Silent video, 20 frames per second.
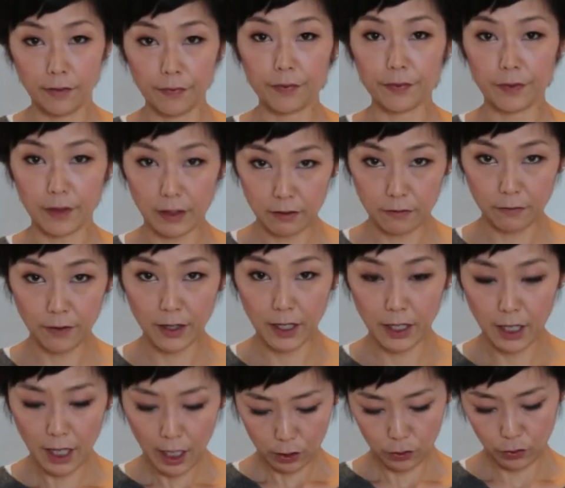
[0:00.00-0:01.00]
This
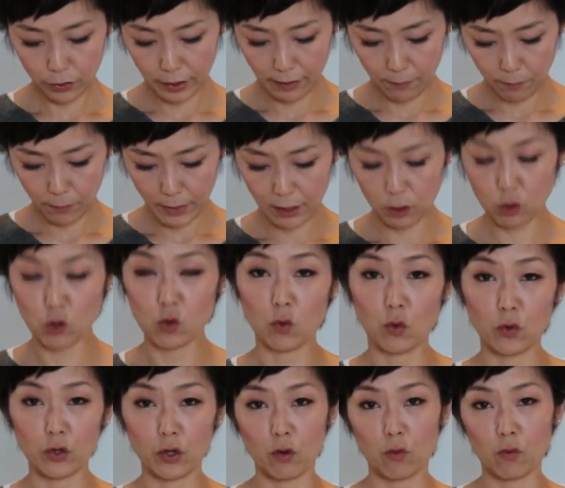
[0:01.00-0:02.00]
way, you can make
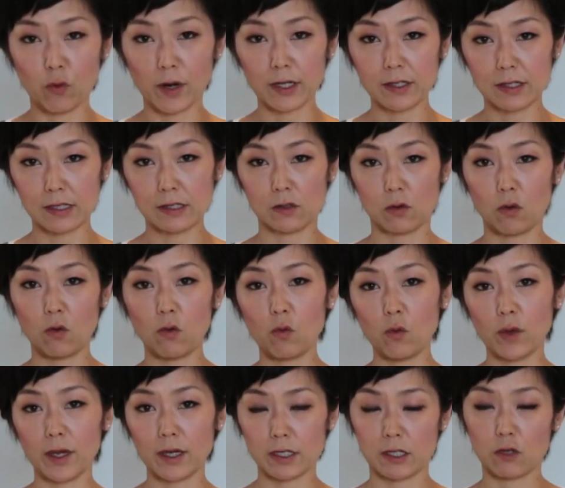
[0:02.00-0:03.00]
sure your rice is
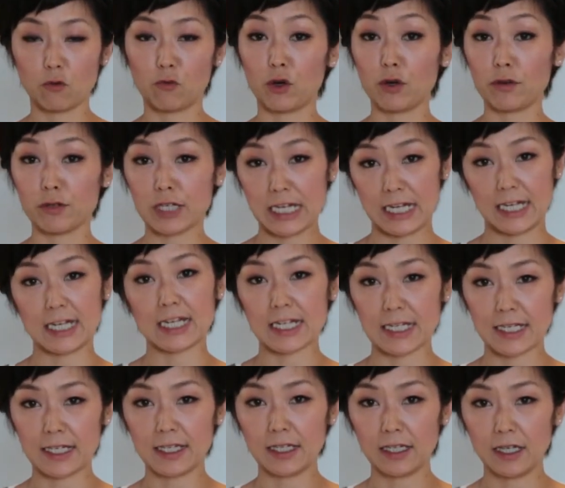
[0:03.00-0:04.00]
always
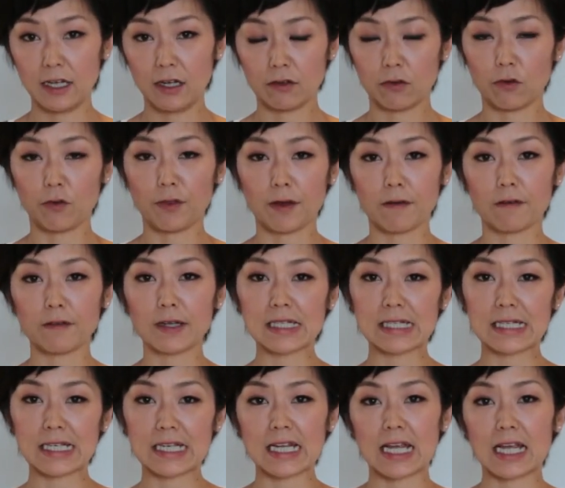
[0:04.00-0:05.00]
rotating, so there
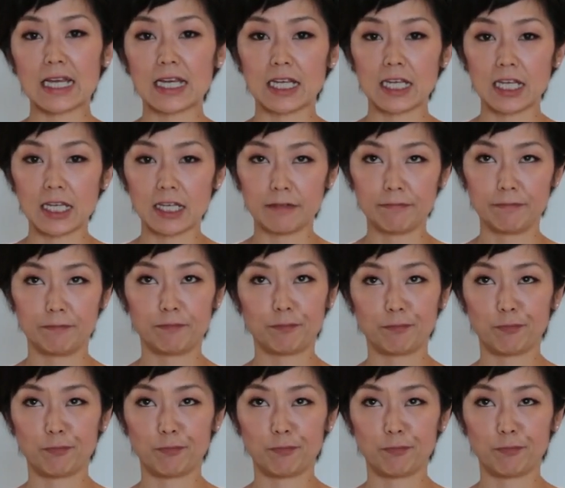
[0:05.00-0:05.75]
isn't any